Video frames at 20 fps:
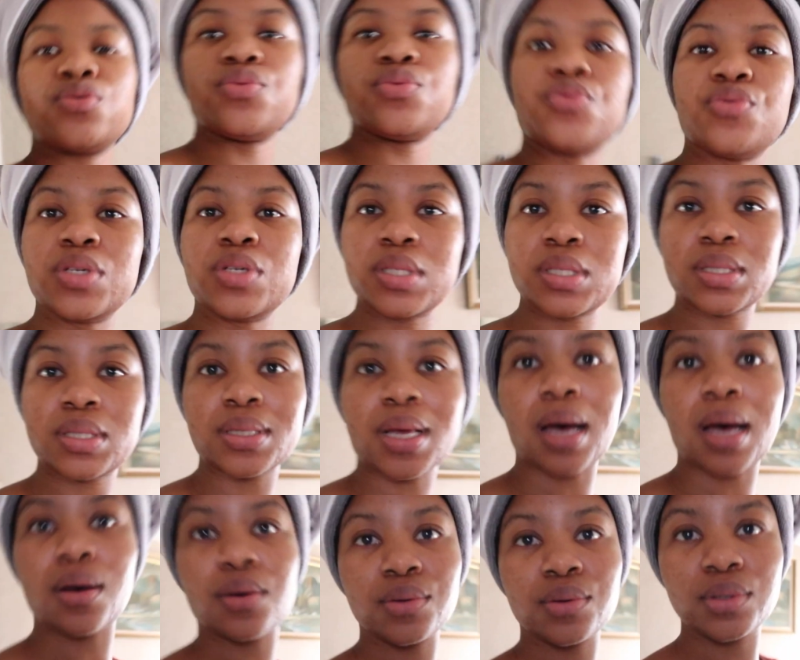rinse
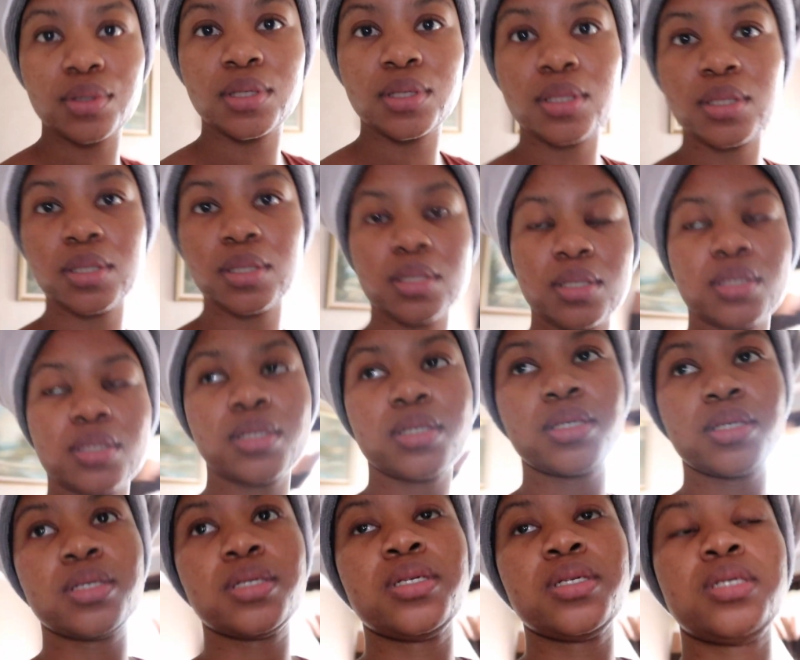out
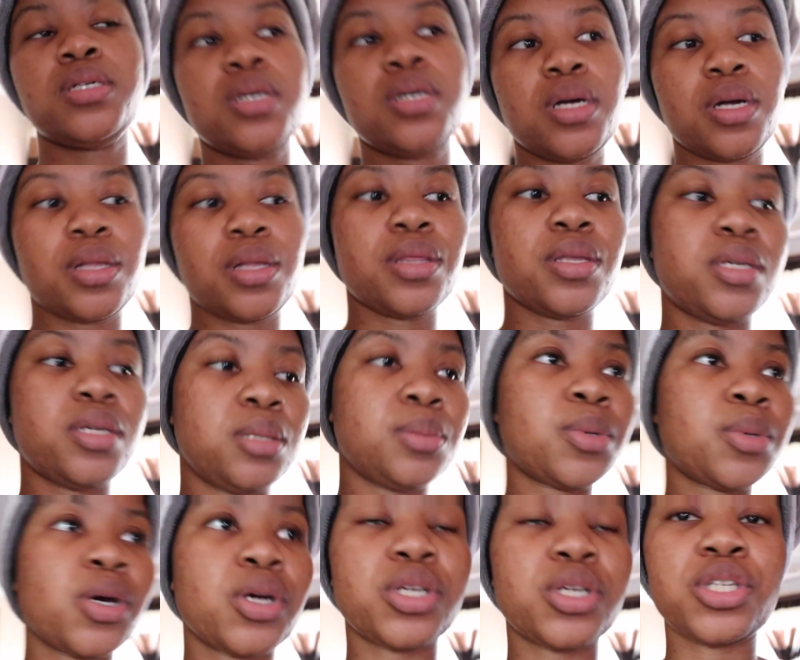the deep
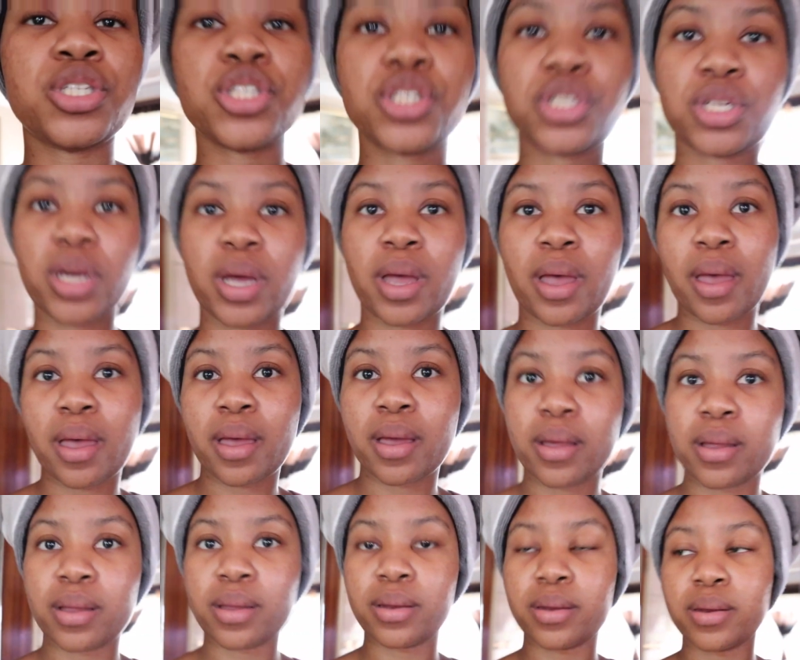conditioner
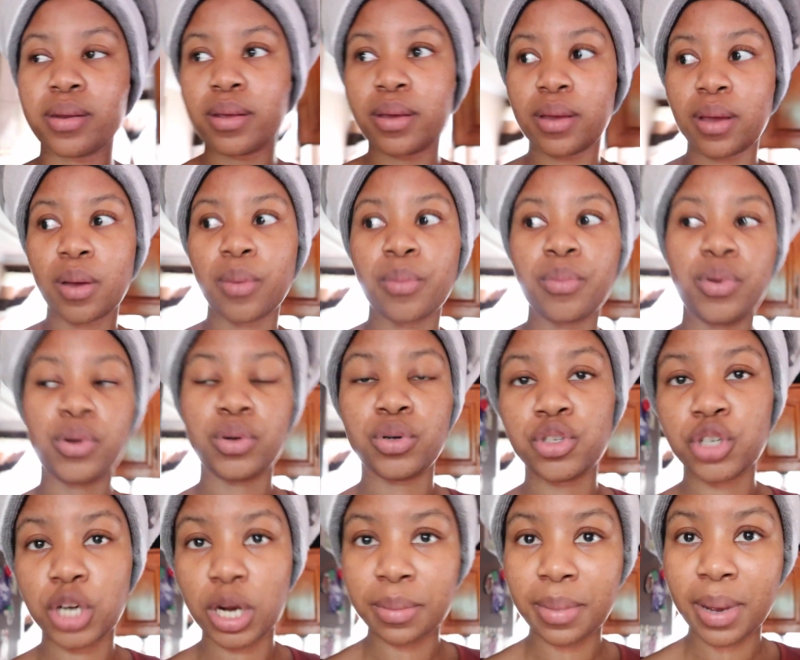and blow dry
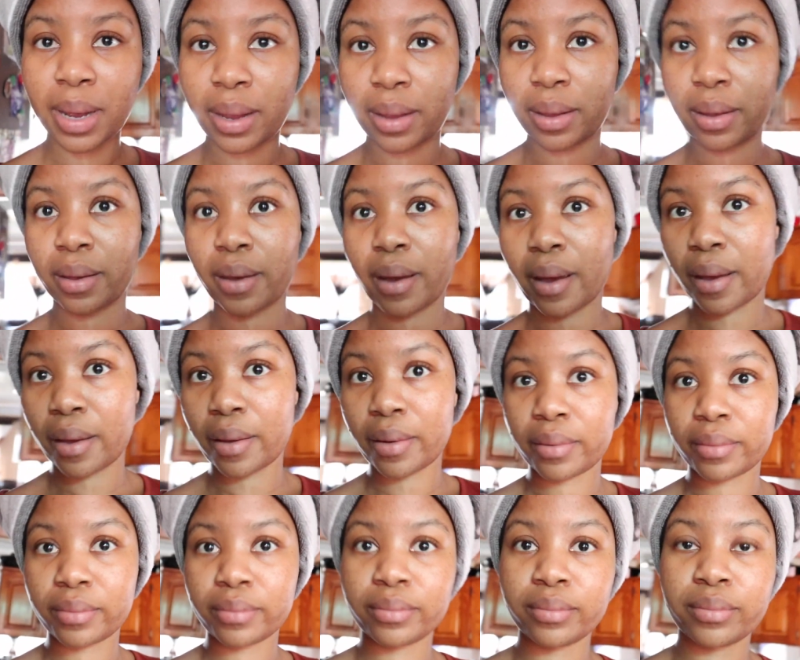my hair.
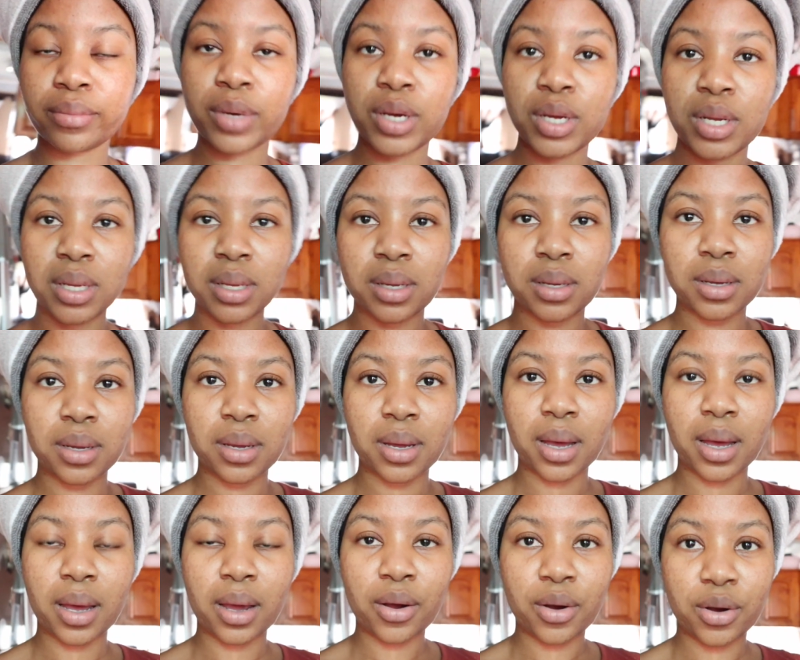And I
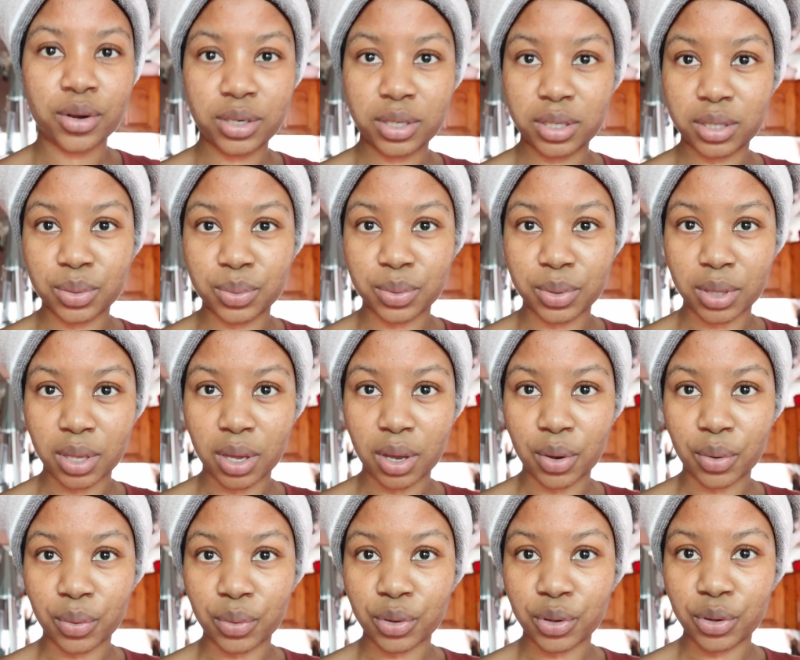can't deal with how
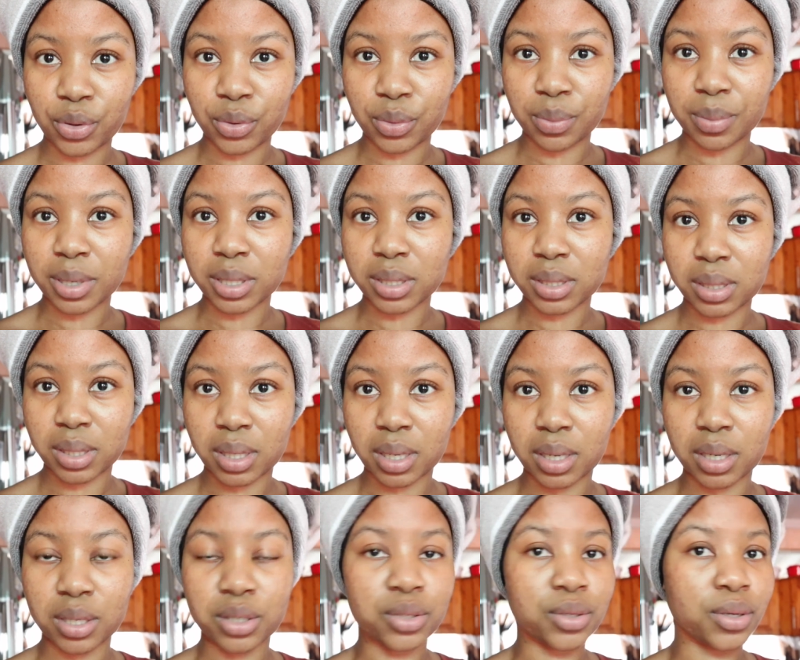cute my skin
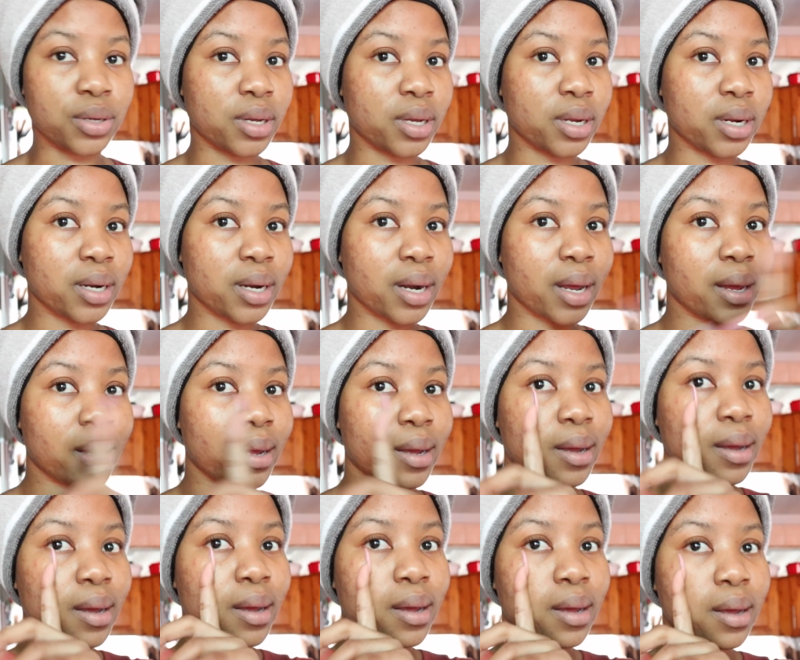is looking like.
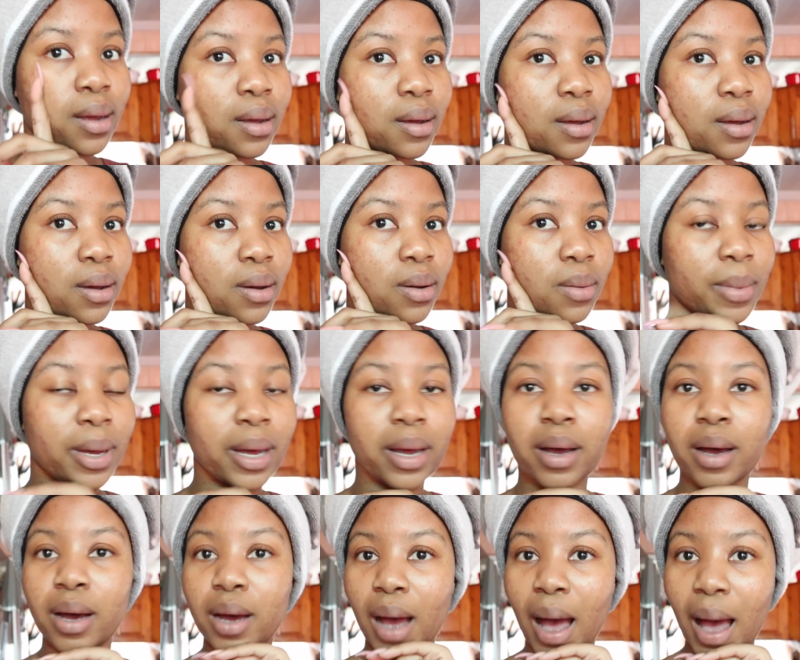Oh my
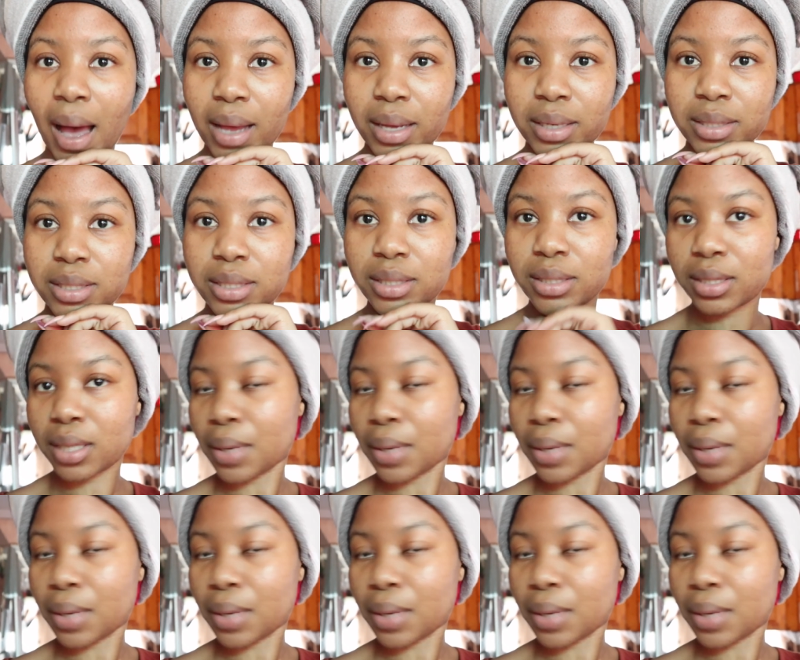gosh.